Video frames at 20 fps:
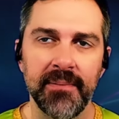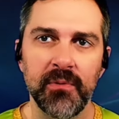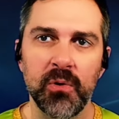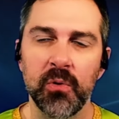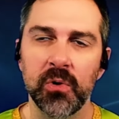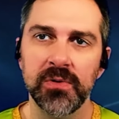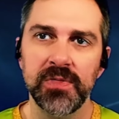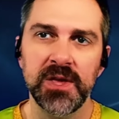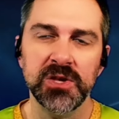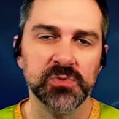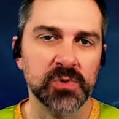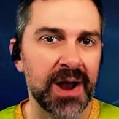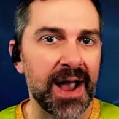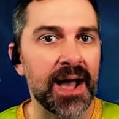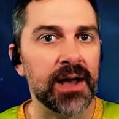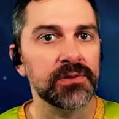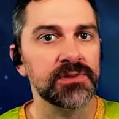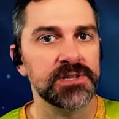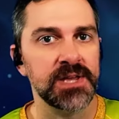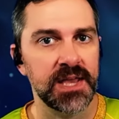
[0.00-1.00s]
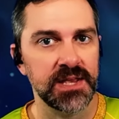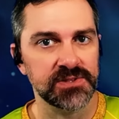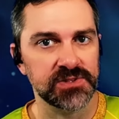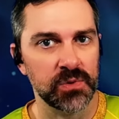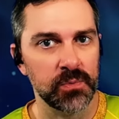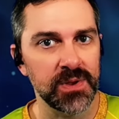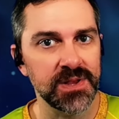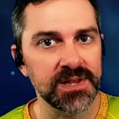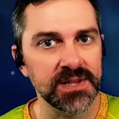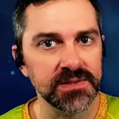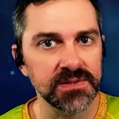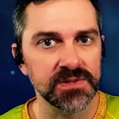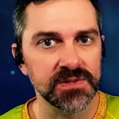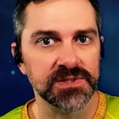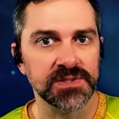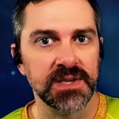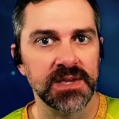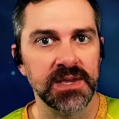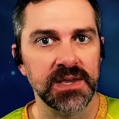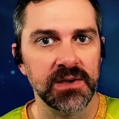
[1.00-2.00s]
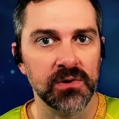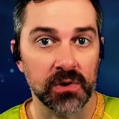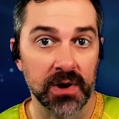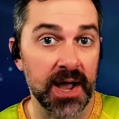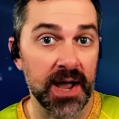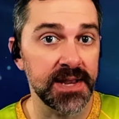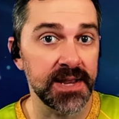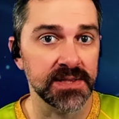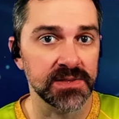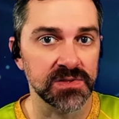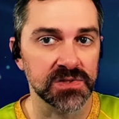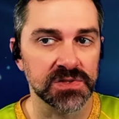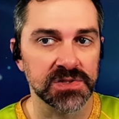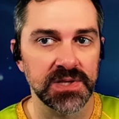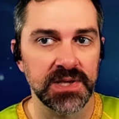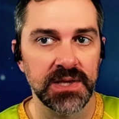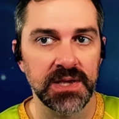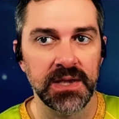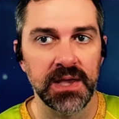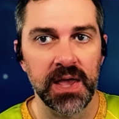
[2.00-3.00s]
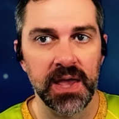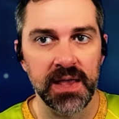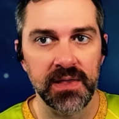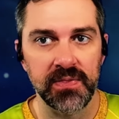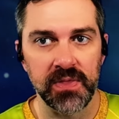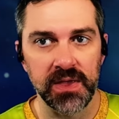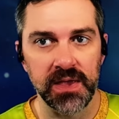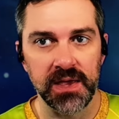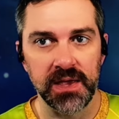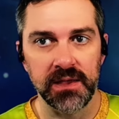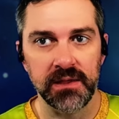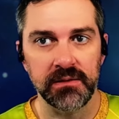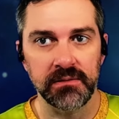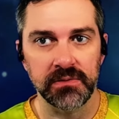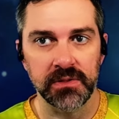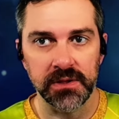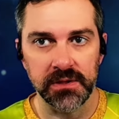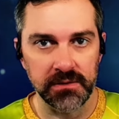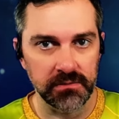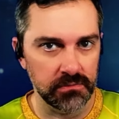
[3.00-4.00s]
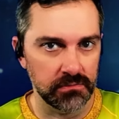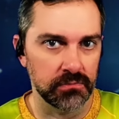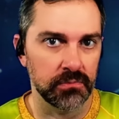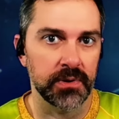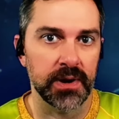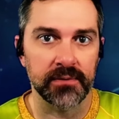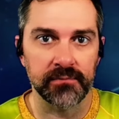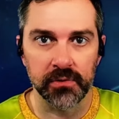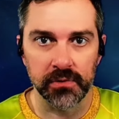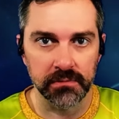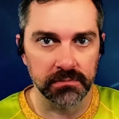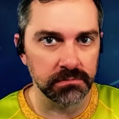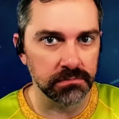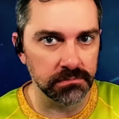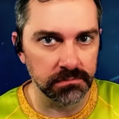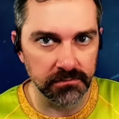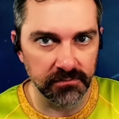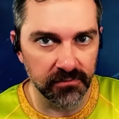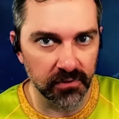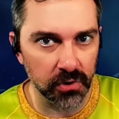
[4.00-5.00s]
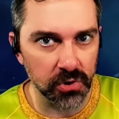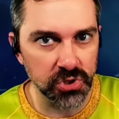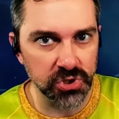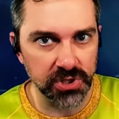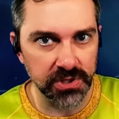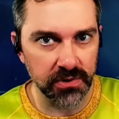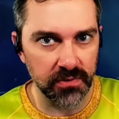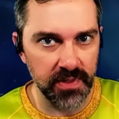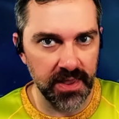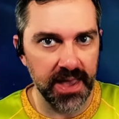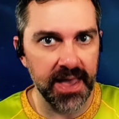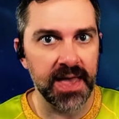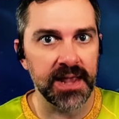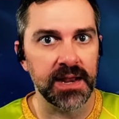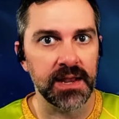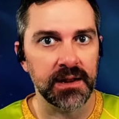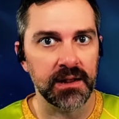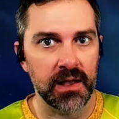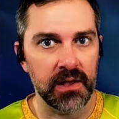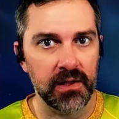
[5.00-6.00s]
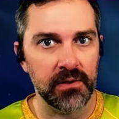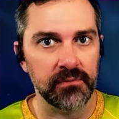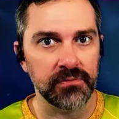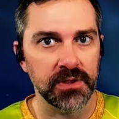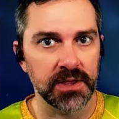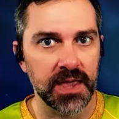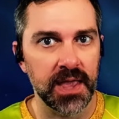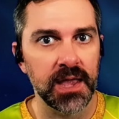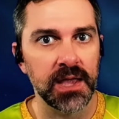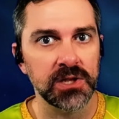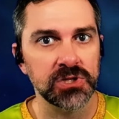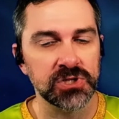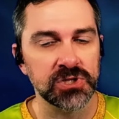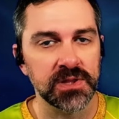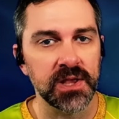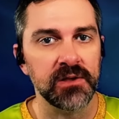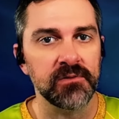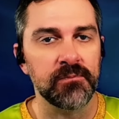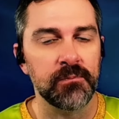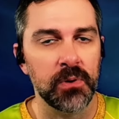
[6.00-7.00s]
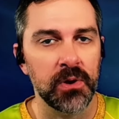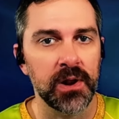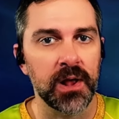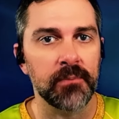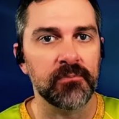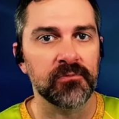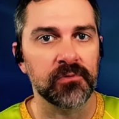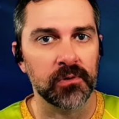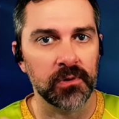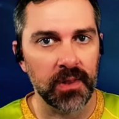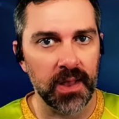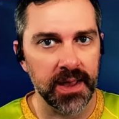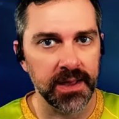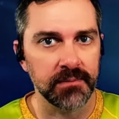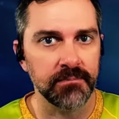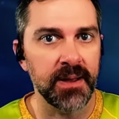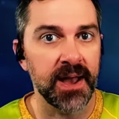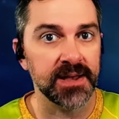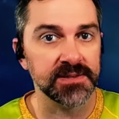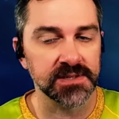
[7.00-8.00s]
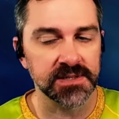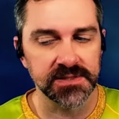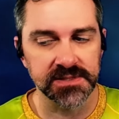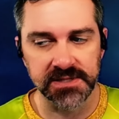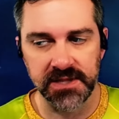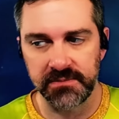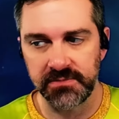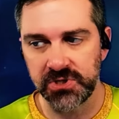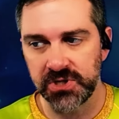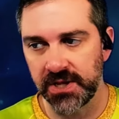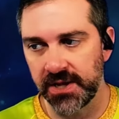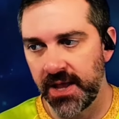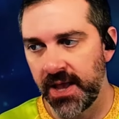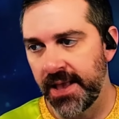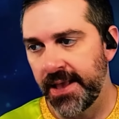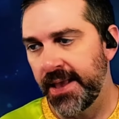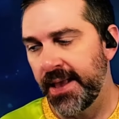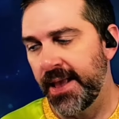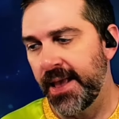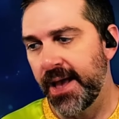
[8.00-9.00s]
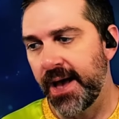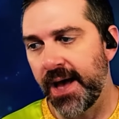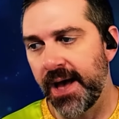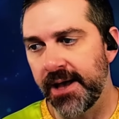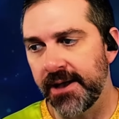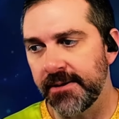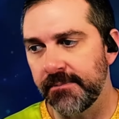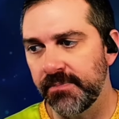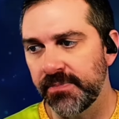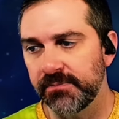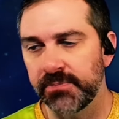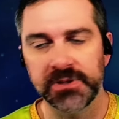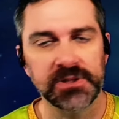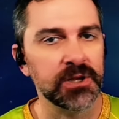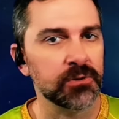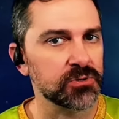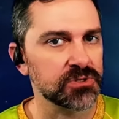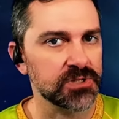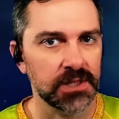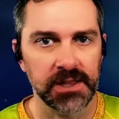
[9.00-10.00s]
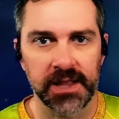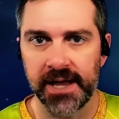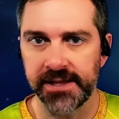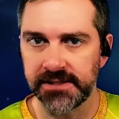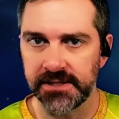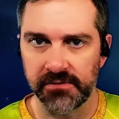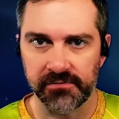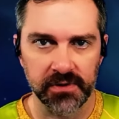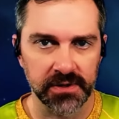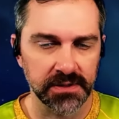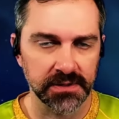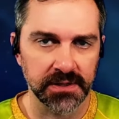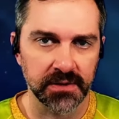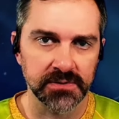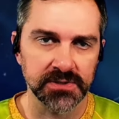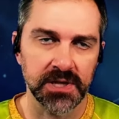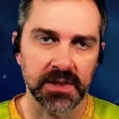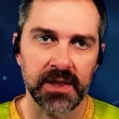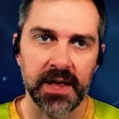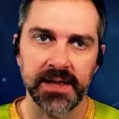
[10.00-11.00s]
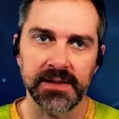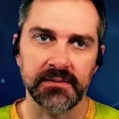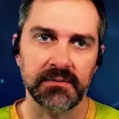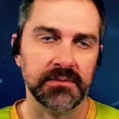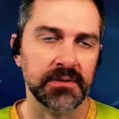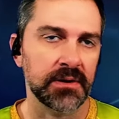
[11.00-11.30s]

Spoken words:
Or these were outtakes that we didn't see, or I didn't see in the whatever version or the edit of The Cage that they've put up for like mass consumption. But there was a lot different. There was a lot,